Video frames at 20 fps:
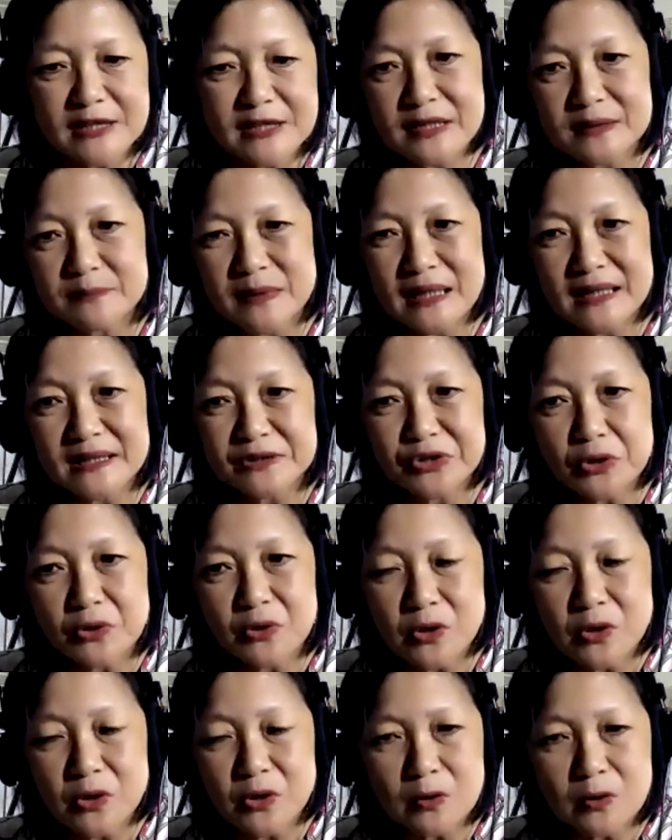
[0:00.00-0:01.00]
my
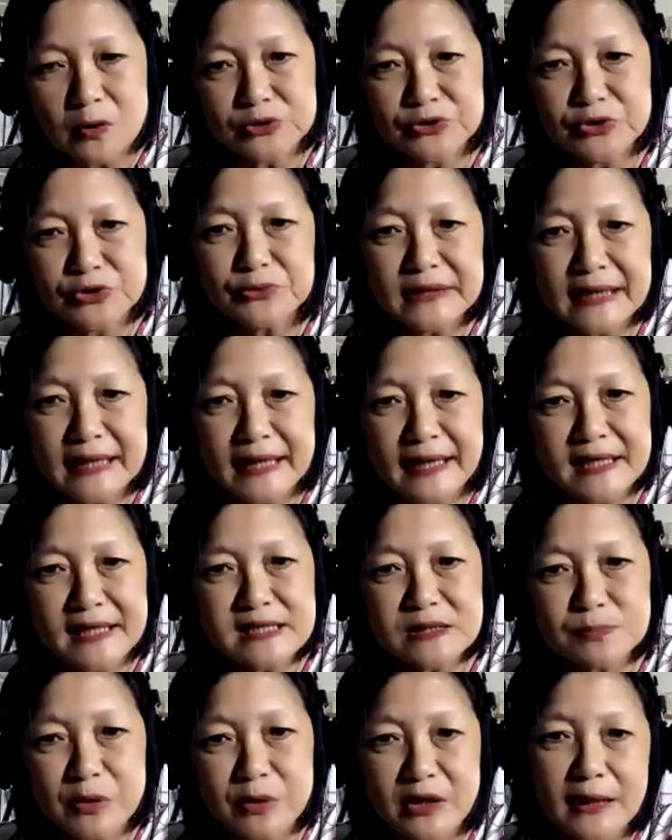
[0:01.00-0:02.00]
door two days
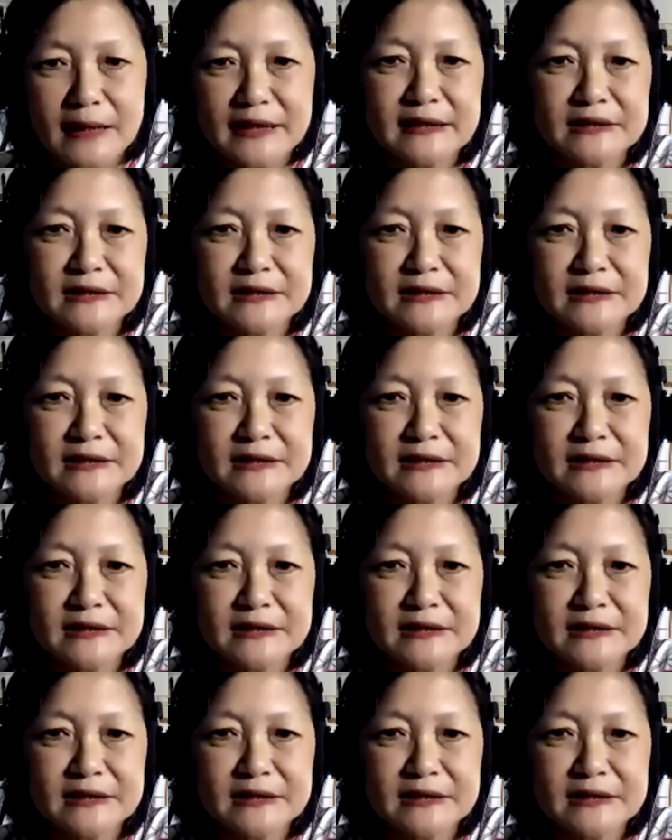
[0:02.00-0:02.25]
prior to